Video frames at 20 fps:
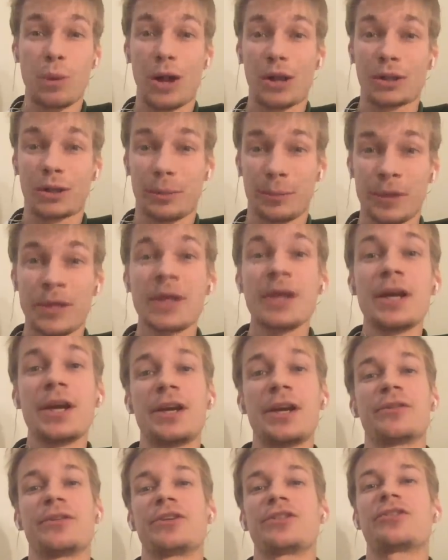welcome
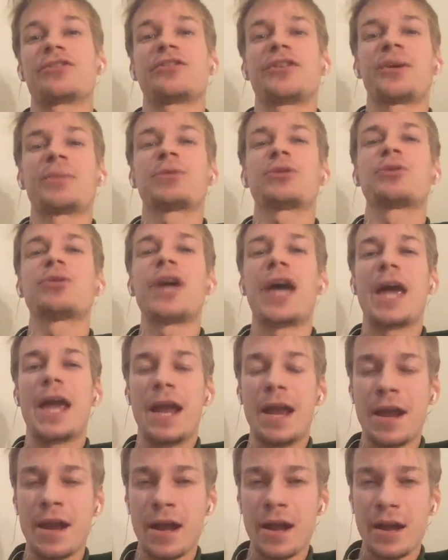in this stream
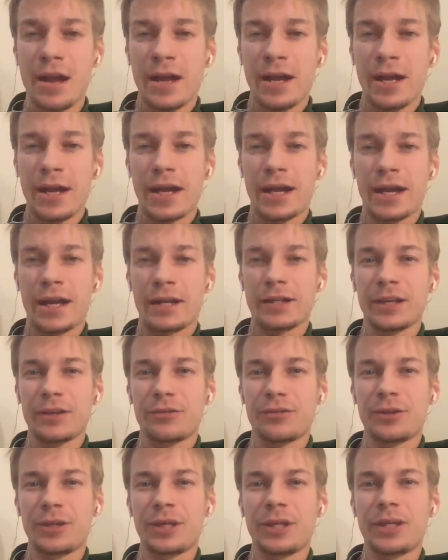today. I
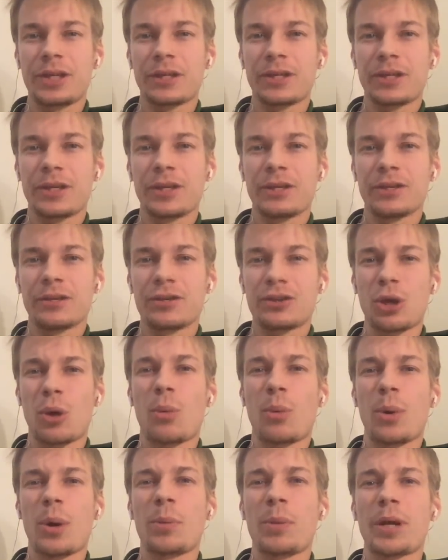think
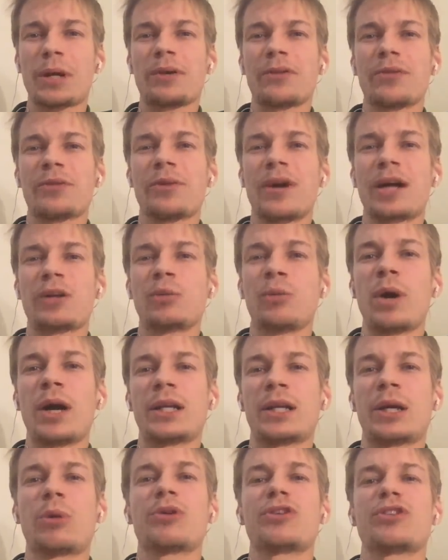so. We're going to run
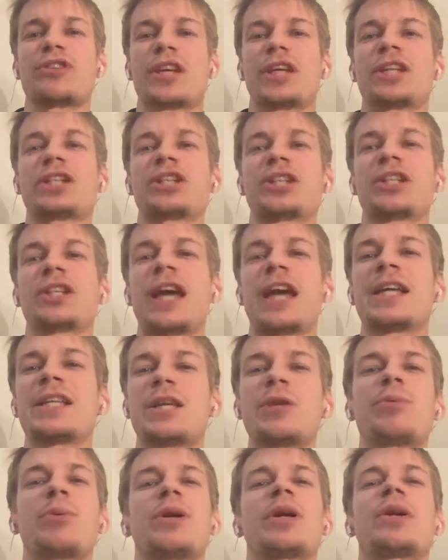1 hour session,
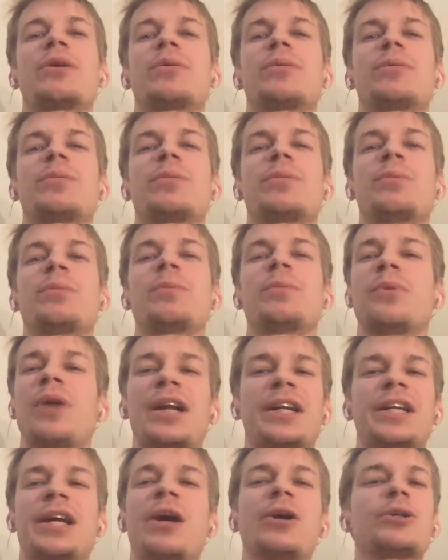and if we are
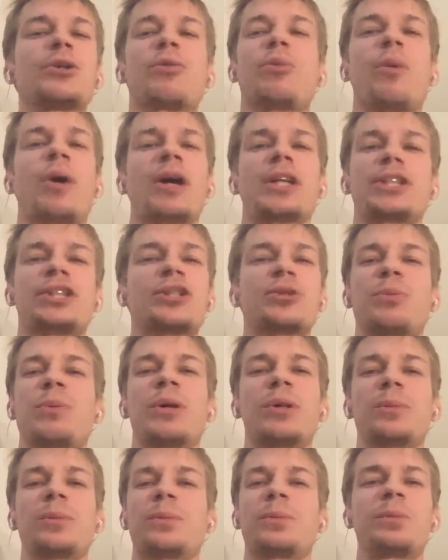running out of questions,
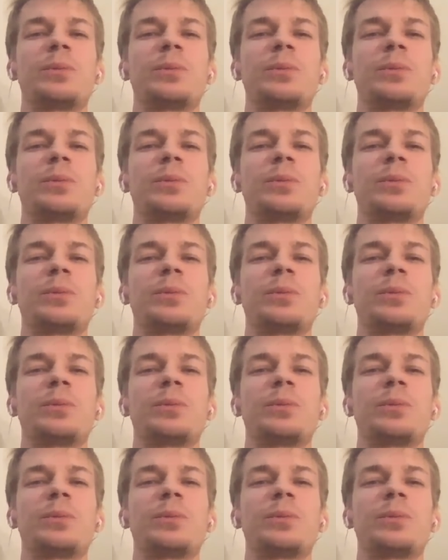we'll